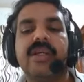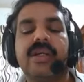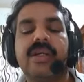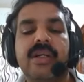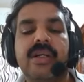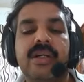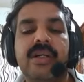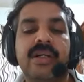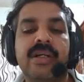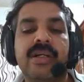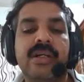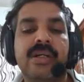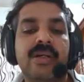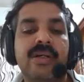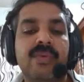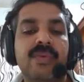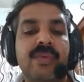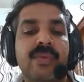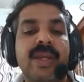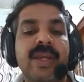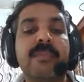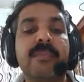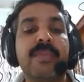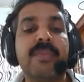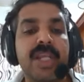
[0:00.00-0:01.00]

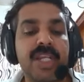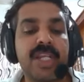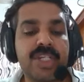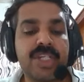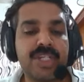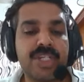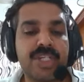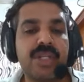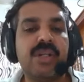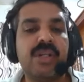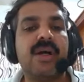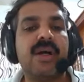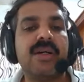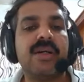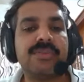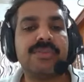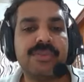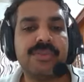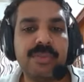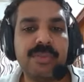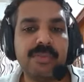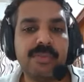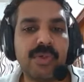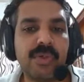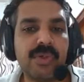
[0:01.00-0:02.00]
vibration of
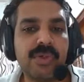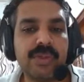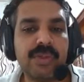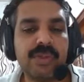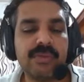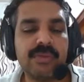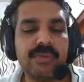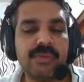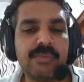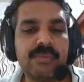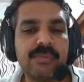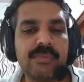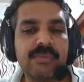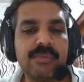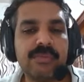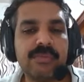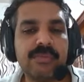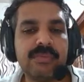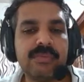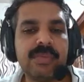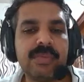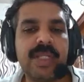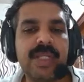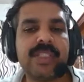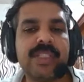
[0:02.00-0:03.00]
the bone.
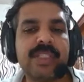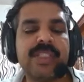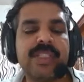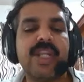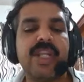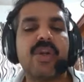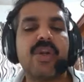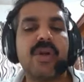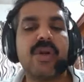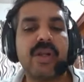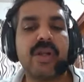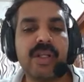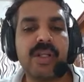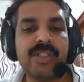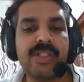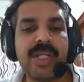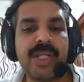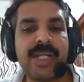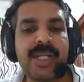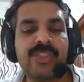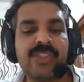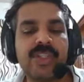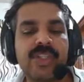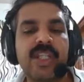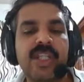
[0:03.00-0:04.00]
That is a non-rigid.
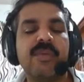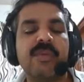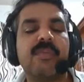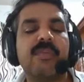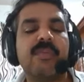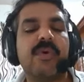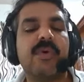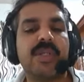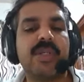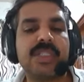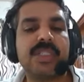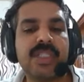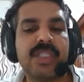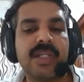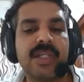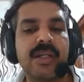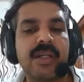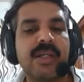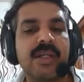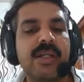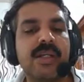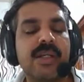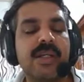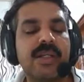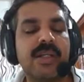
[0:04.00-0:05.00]
Actually, the
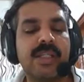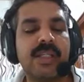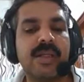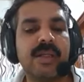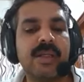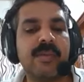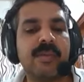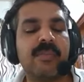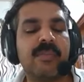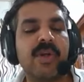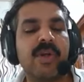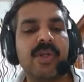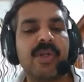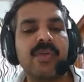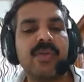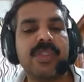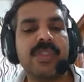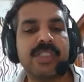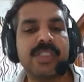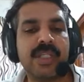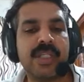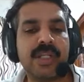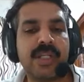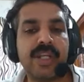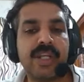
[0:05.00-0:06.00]

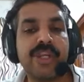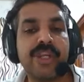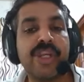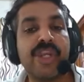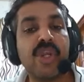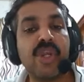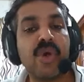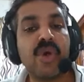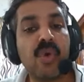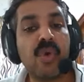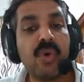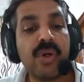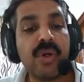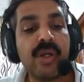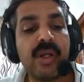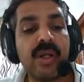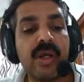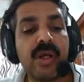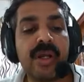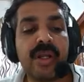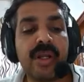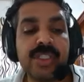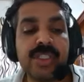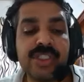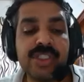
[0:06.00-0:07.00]
molecules are
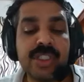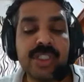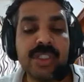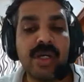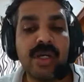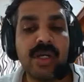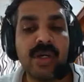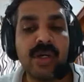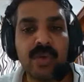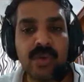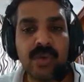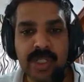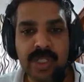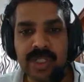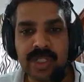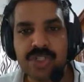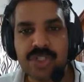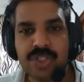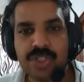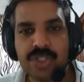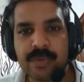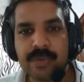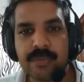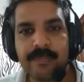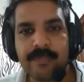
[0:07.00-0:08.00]
non-rigid
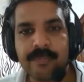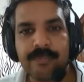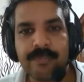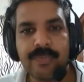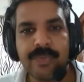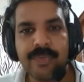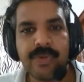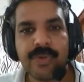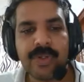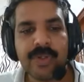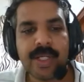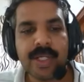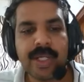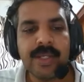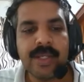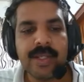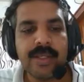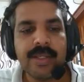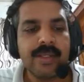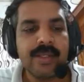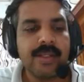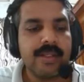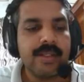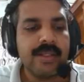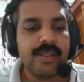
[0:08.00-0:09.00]
rotator. Okay.
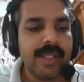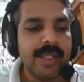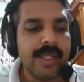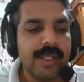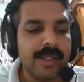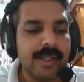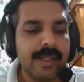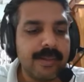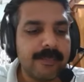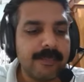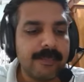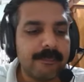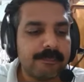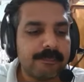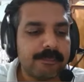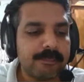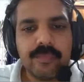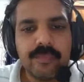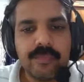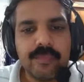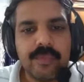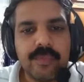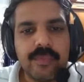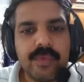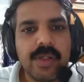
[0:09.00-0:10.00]
Then,
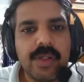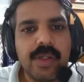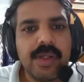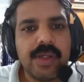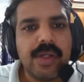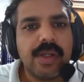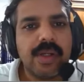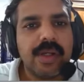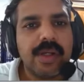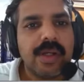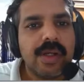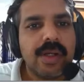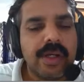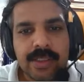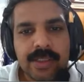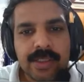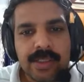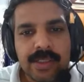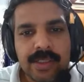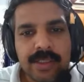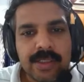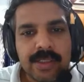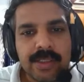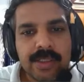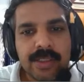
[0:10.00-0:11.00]
yes,
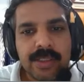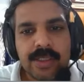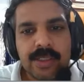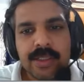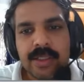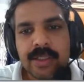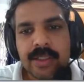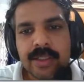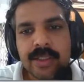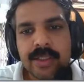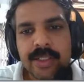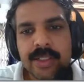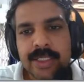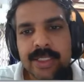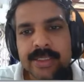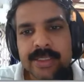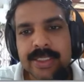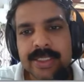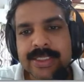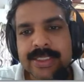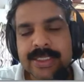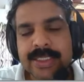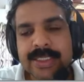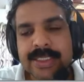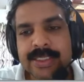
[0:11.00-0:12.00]

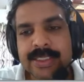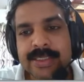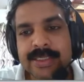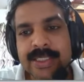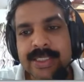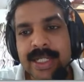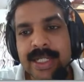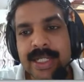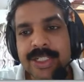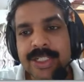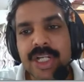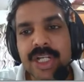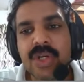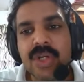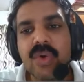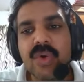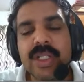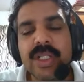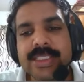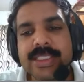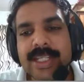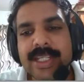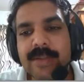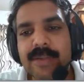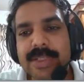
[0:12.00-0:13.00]
this is the selection rule
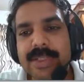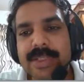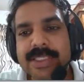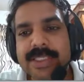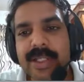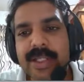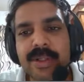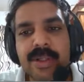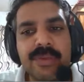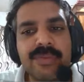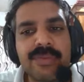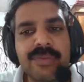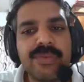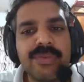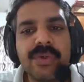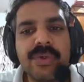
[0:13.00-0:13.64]
is same as that of